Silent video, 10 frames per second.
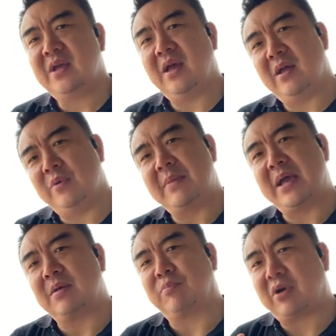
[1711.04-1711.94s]
And we
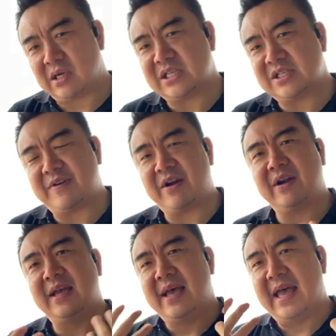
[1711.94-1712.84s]
make the process
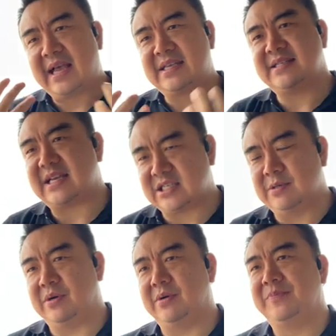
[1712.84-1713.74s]
very
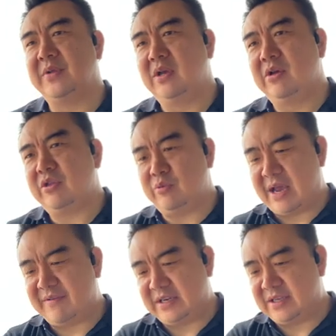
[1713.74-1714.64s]
accessible through
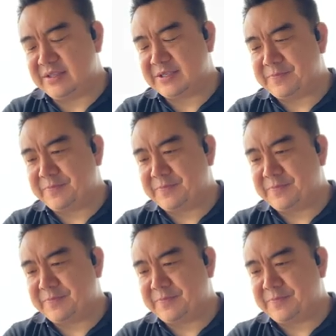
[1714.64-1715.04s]
evidence.